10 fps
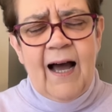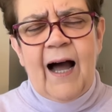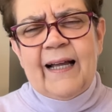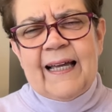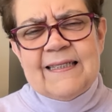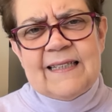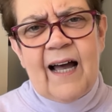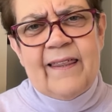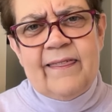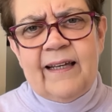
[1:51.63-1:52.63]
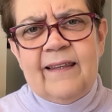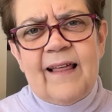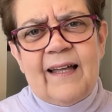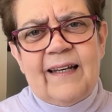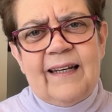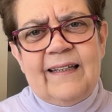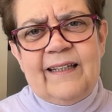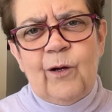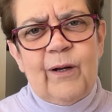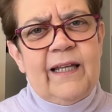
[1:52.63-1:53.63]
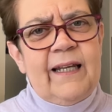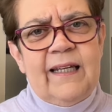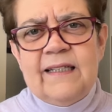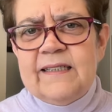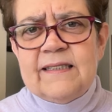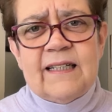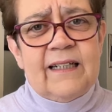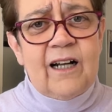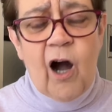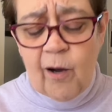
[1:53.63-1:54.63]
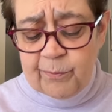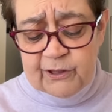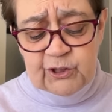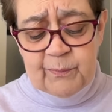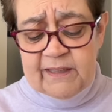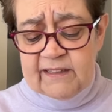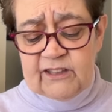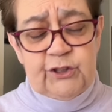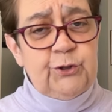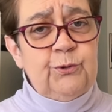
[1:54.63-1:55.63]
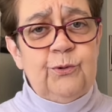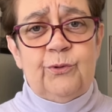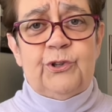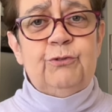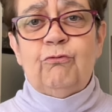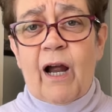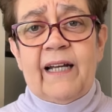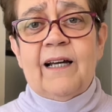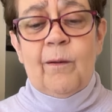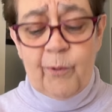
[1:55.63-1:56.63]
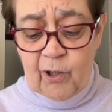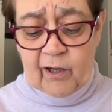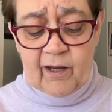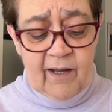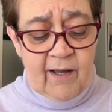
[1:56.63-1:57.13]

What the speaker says: I guess I think that, you know, it is an accomplishment to write a book.